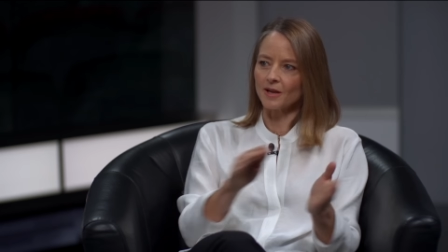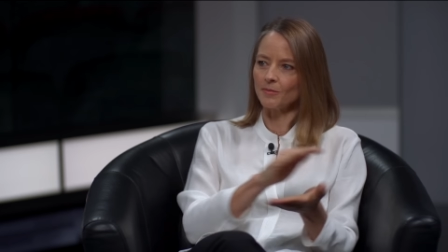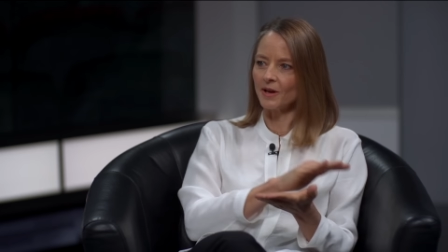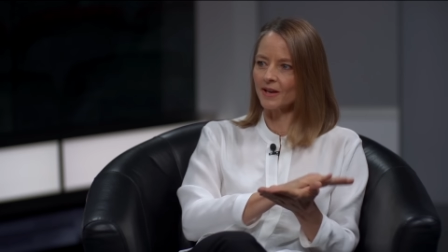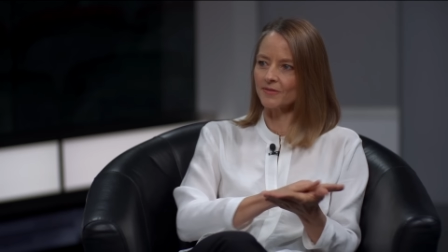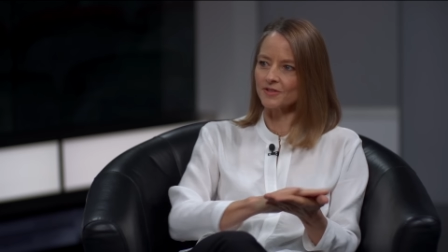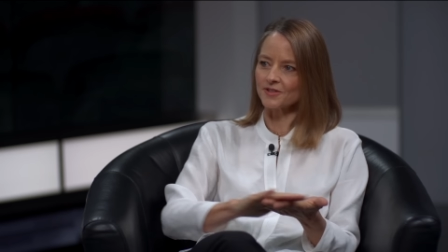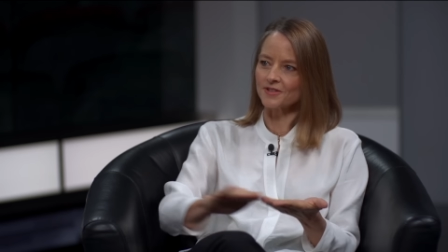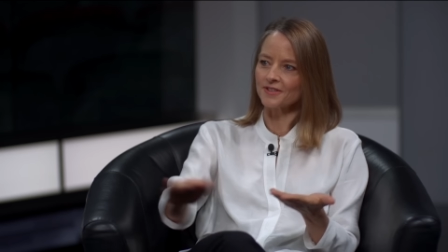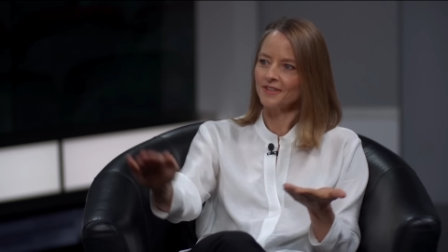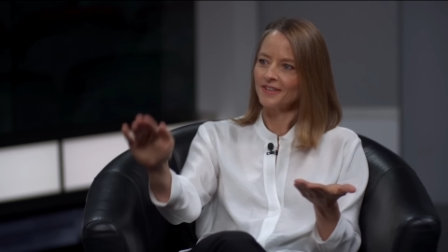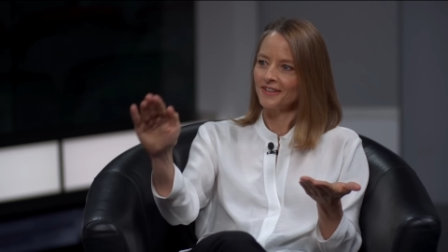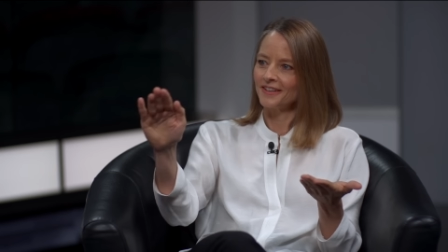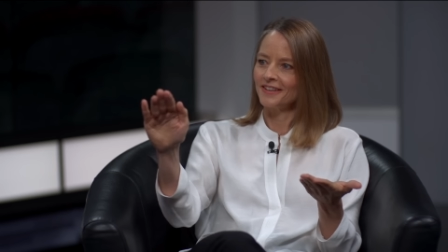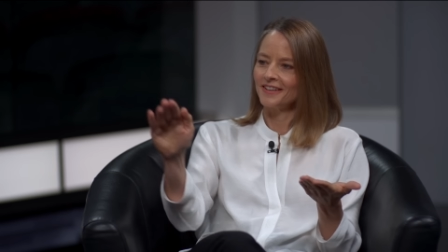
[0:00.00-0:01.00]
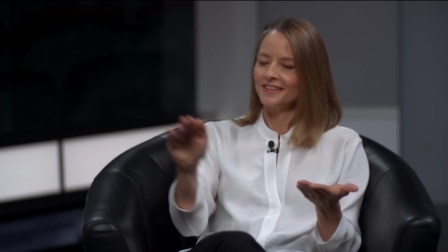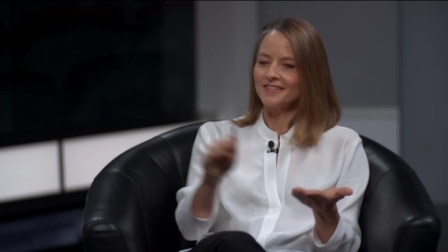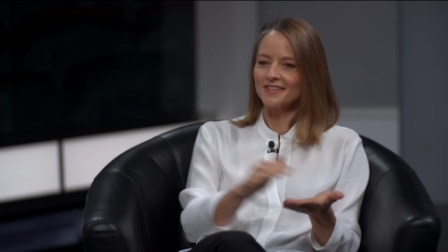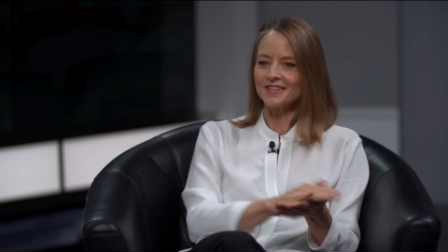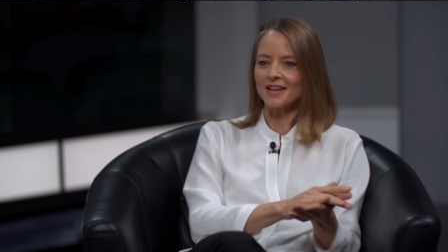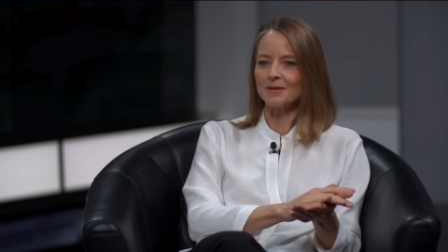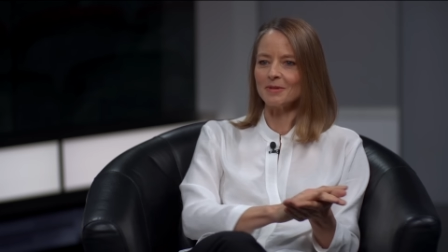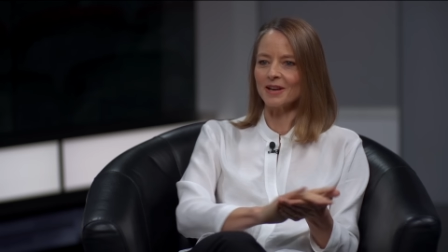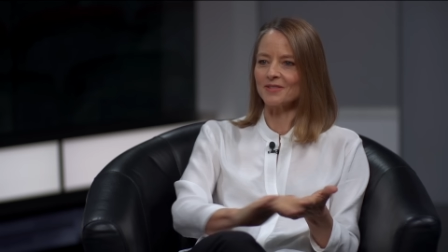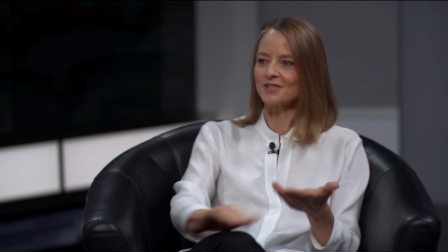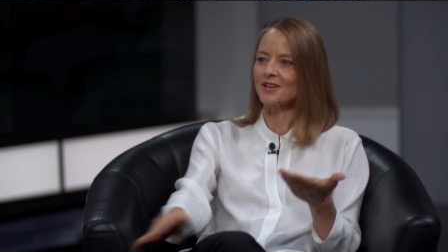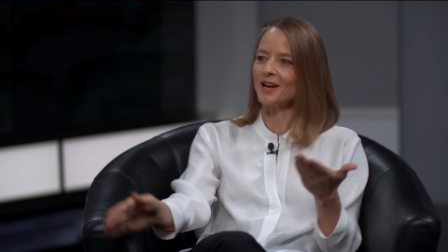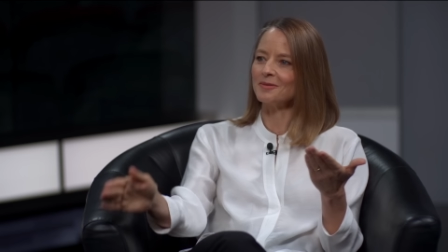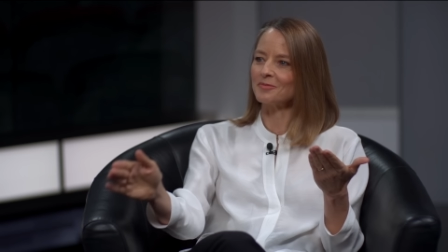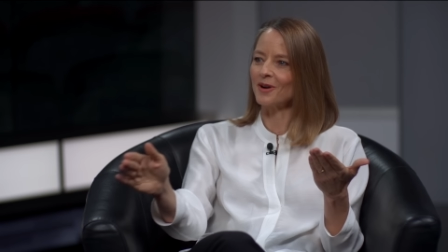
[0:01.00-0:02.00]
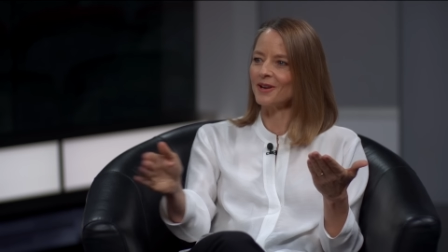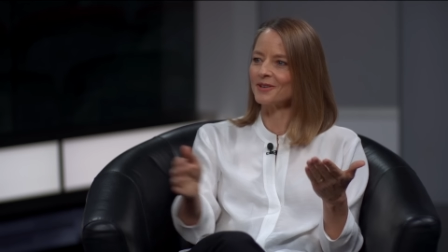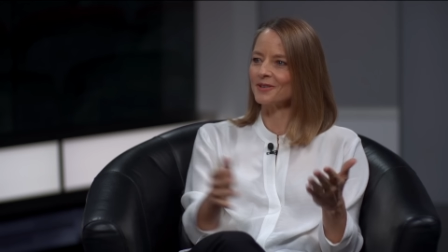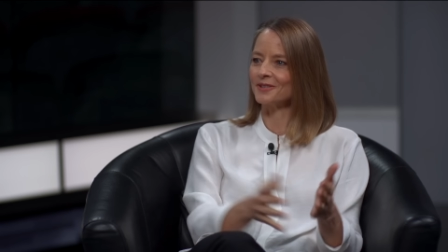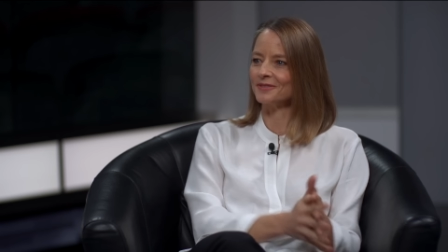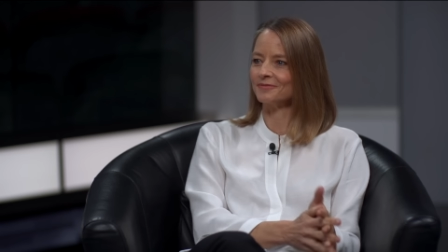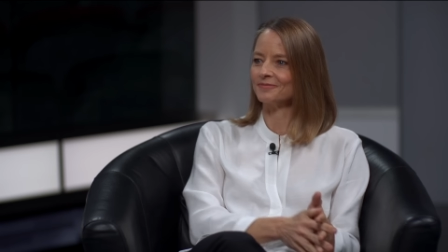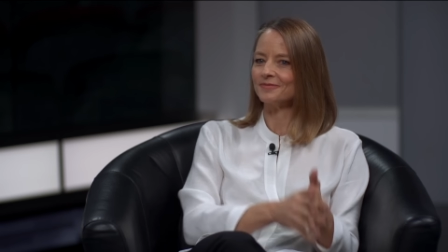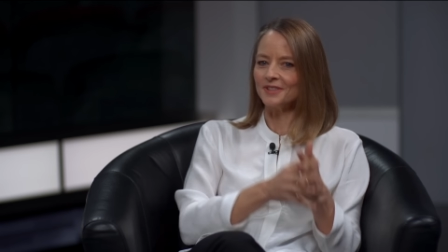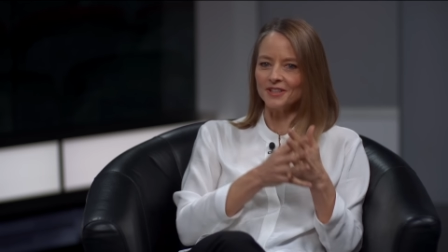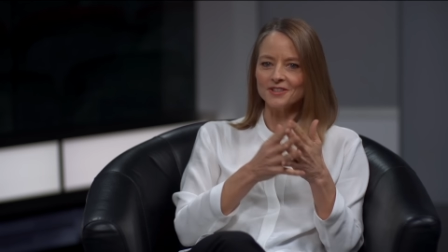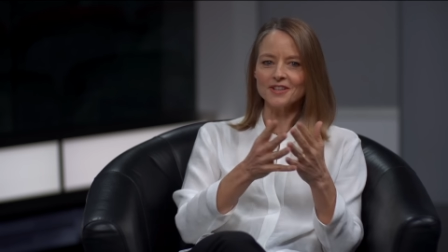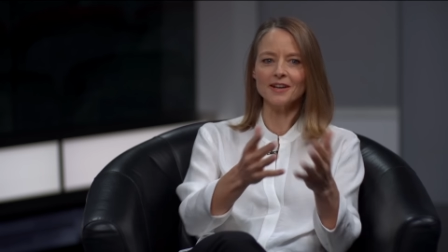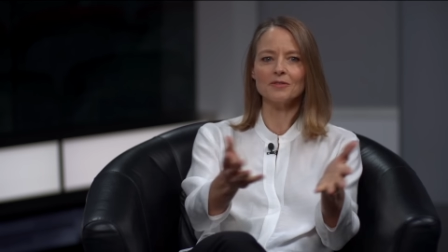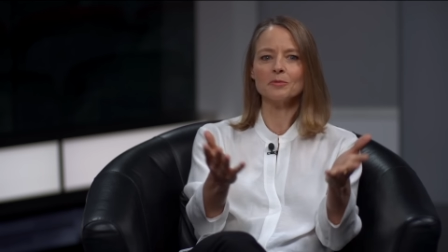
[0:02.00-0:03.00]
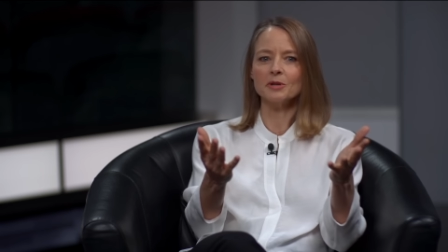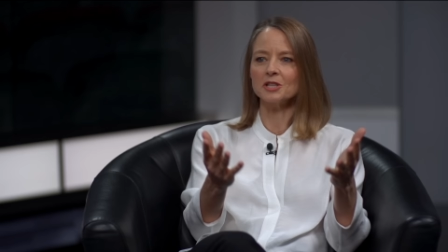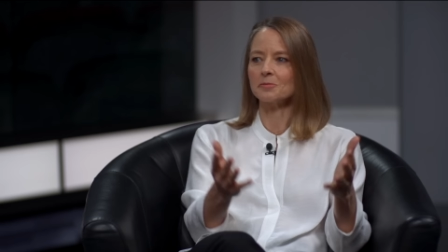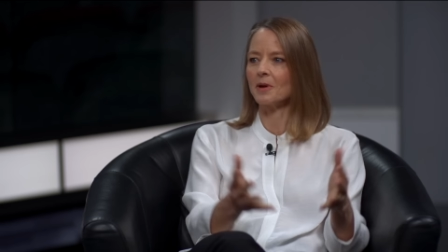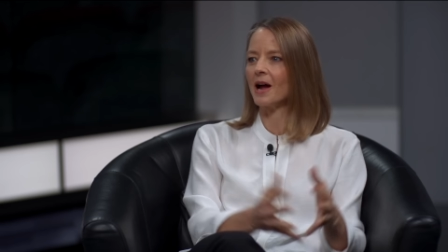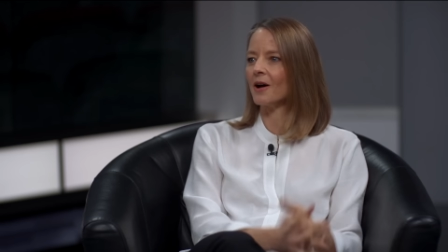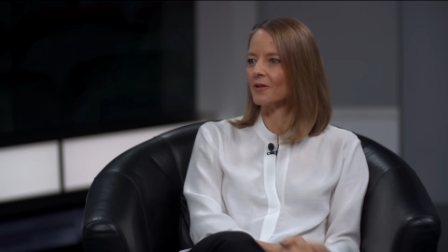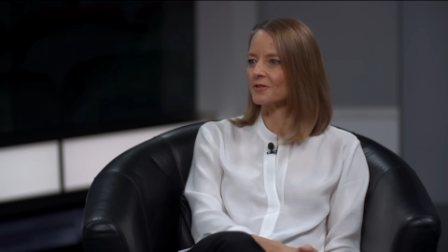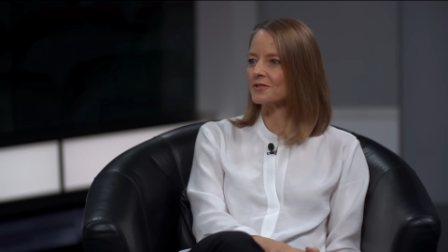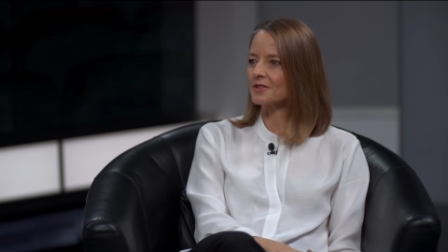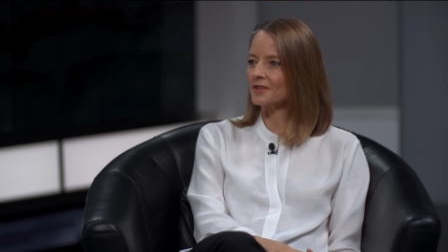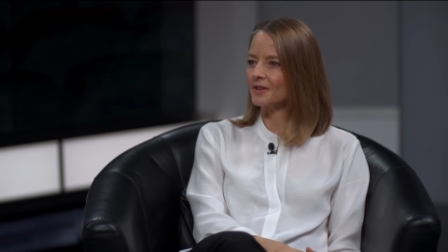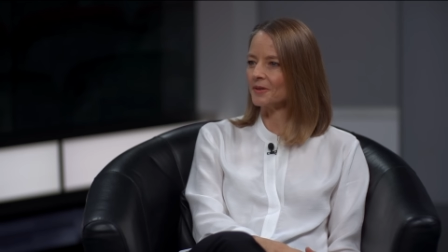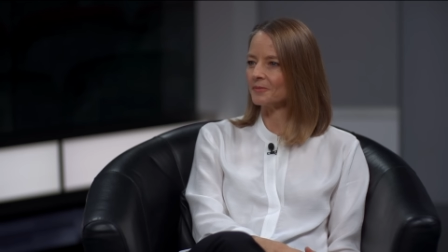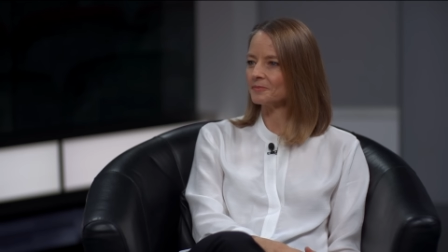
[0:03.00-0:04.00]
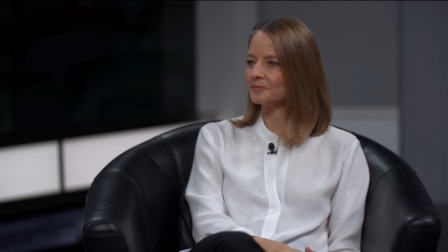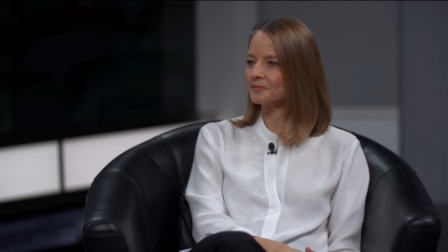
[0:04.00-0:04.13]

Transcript: came out of his just came out of his typewriter and into everybody's mouths you know